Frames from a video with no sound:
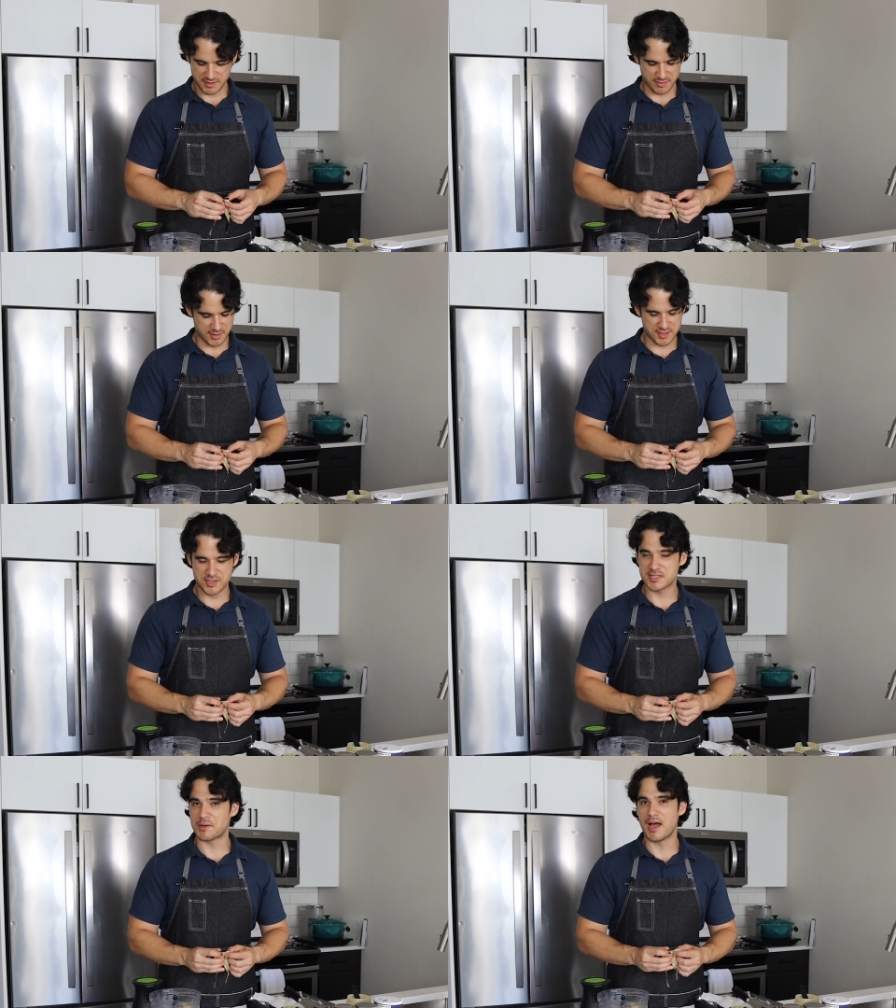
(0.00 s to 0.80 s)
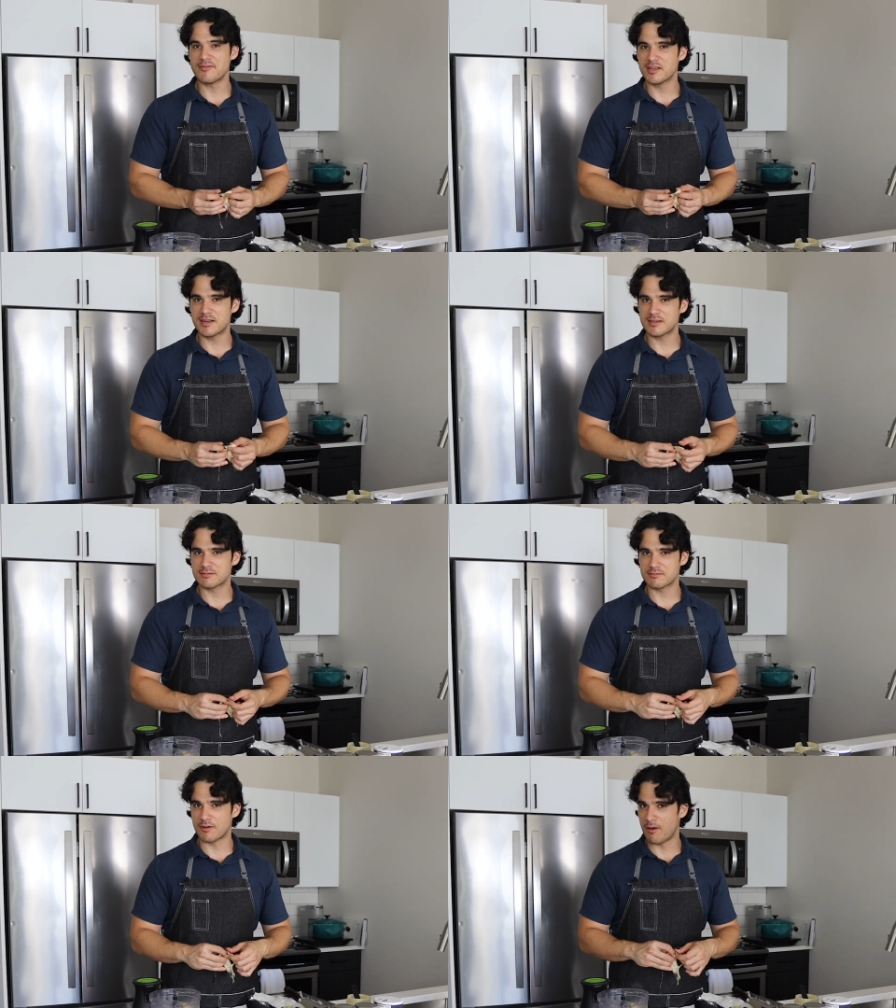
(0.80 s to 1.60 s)
This is just how I've done it
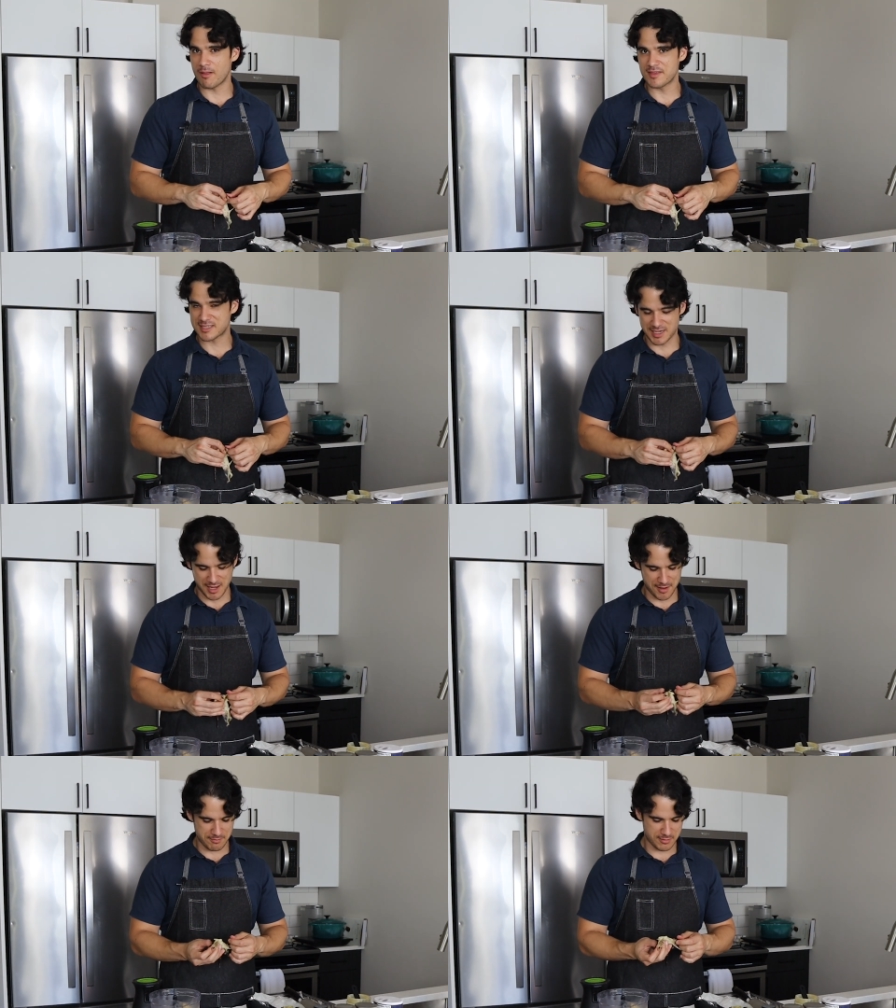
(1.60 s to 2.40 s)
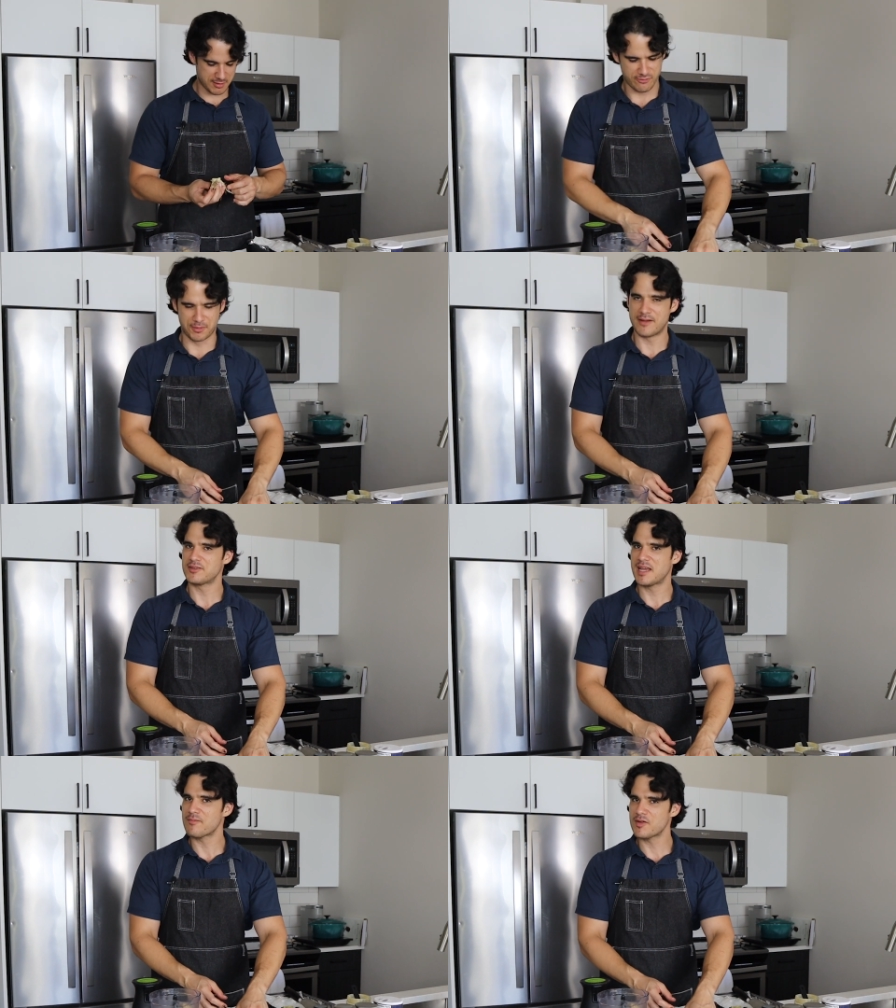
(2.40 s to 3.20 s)
all this time. For whatever
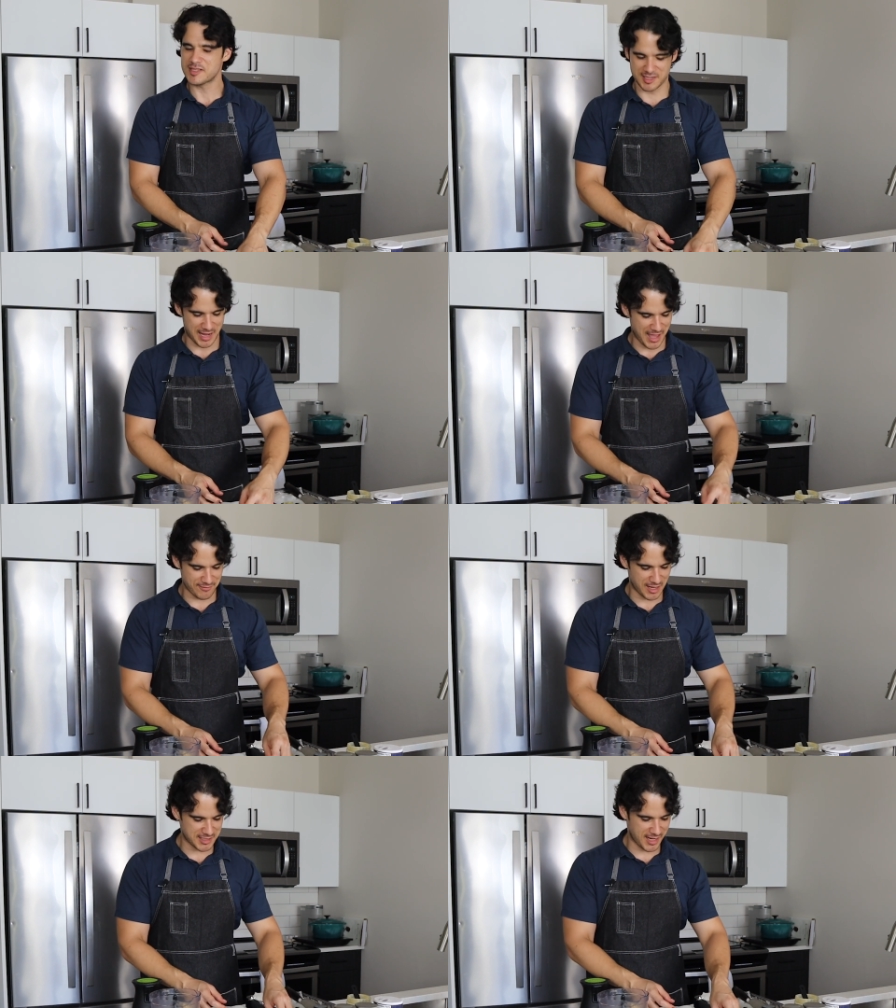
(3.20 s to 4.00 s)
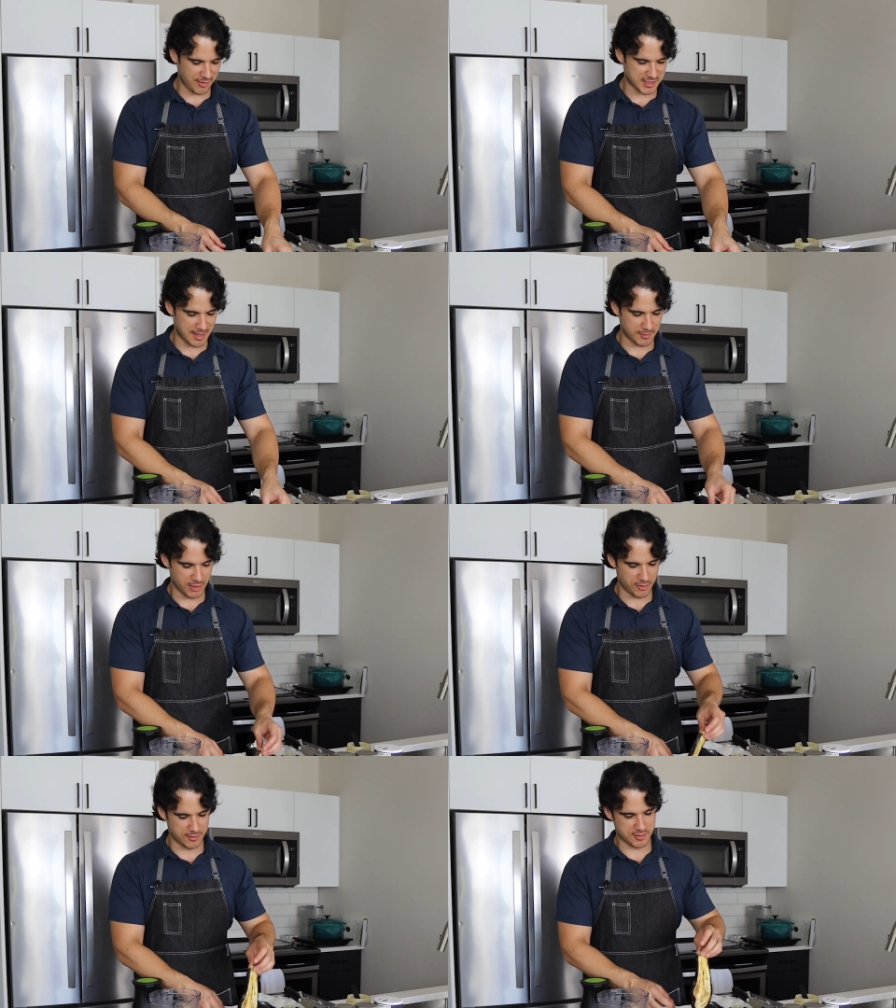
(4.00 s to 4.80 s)
damn reason, I have not taken the time to
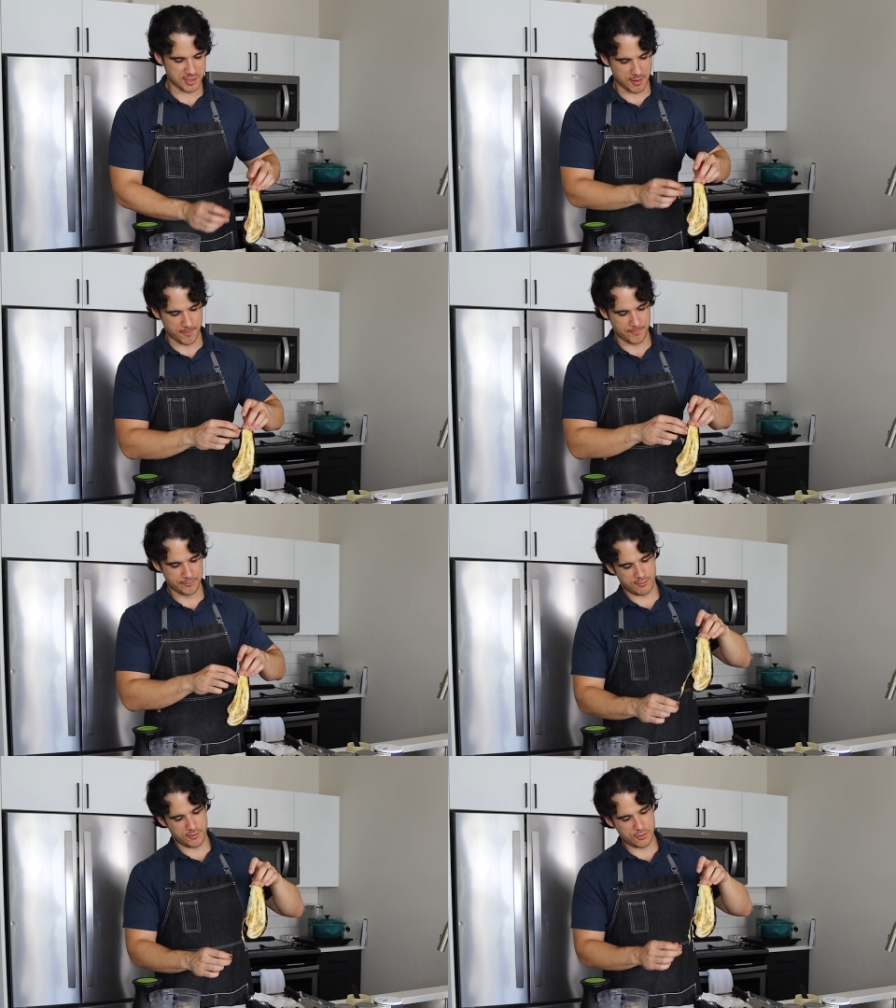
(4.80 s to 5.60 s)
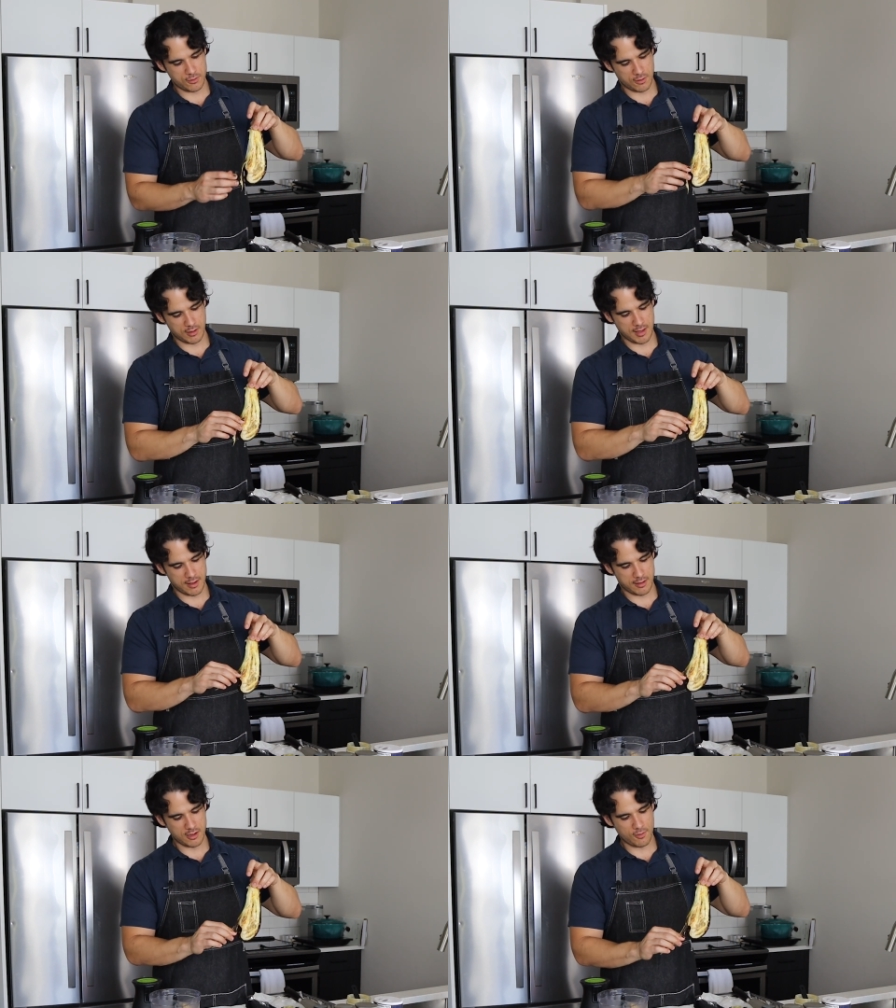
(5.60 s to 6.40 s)
learn. So, if you are
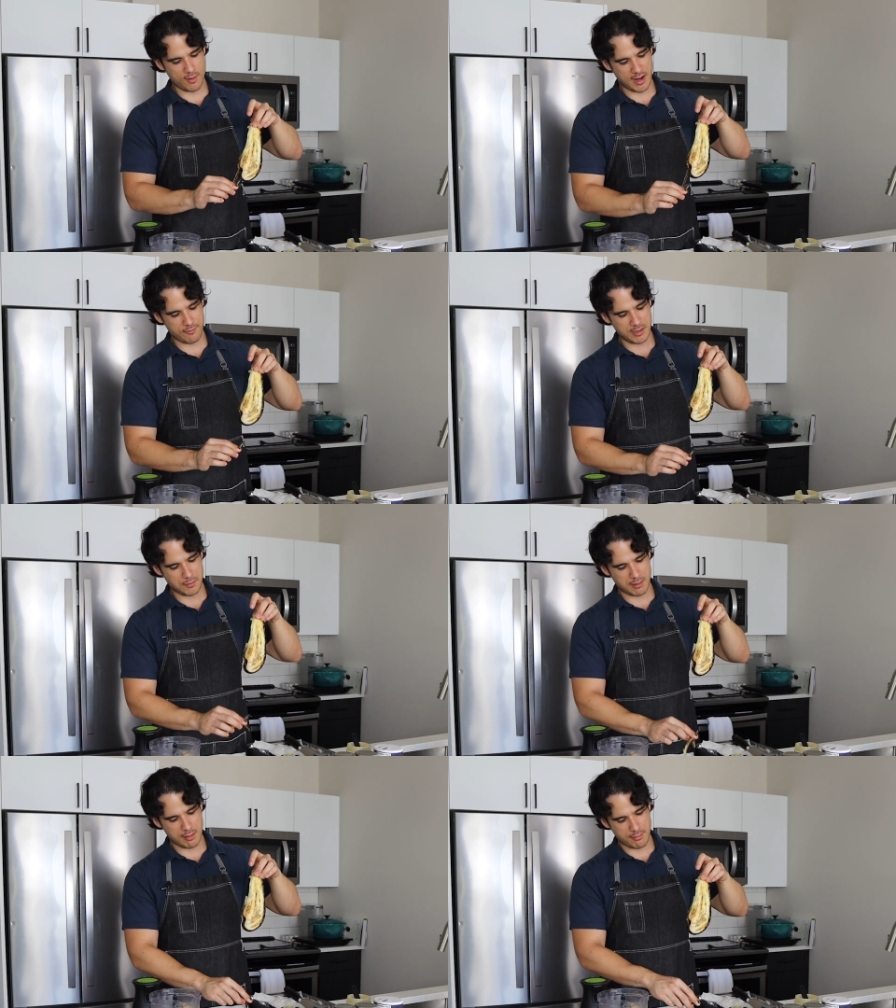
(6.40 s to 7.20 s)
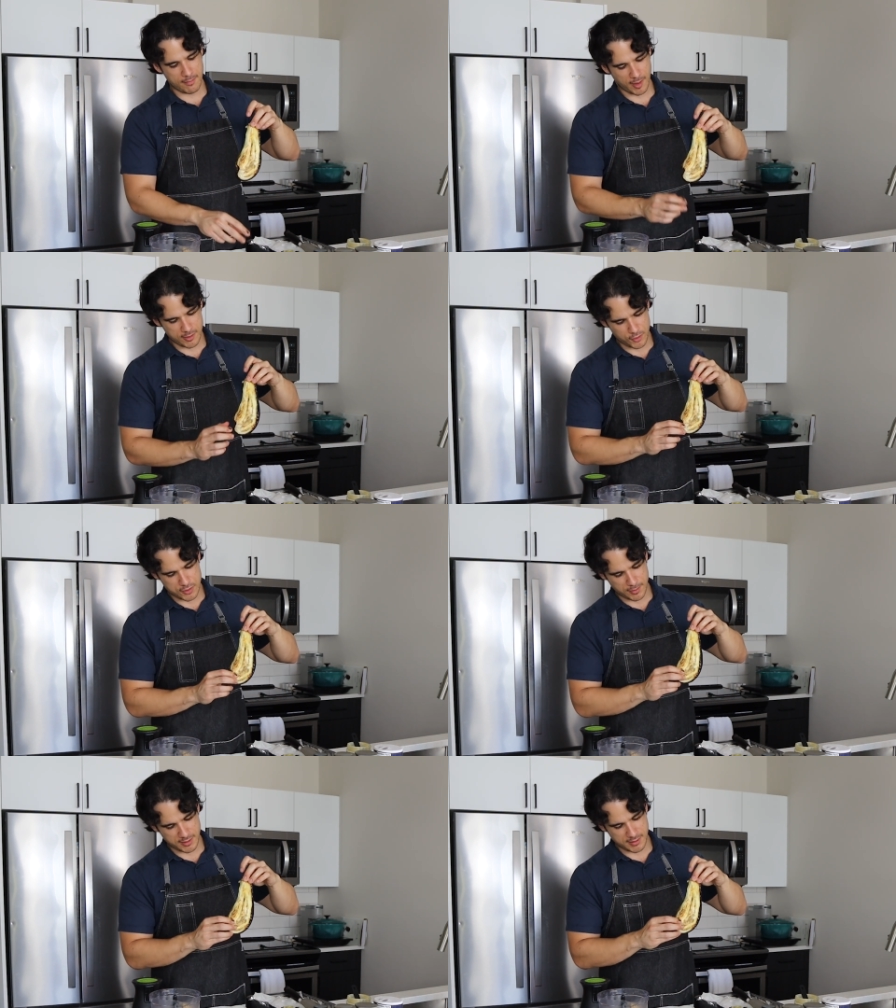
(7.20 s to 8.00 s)
like, you know what, I really want to make baba
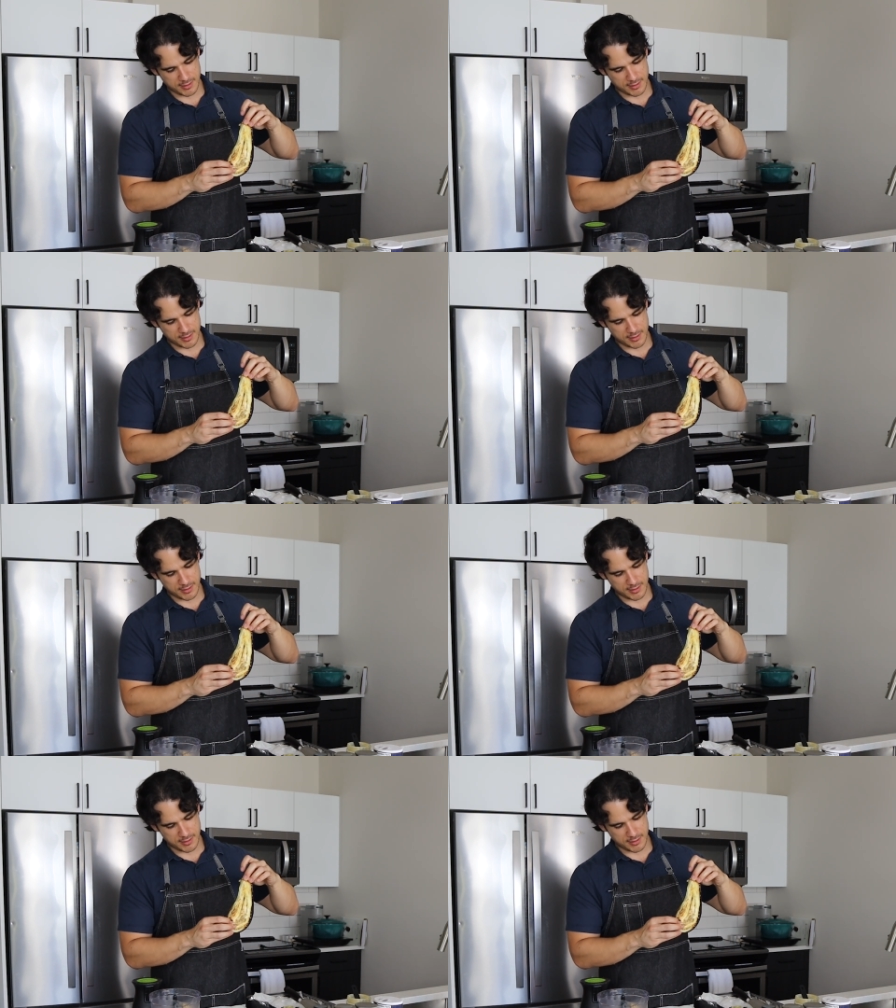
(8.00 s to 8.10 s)
ghanoush, but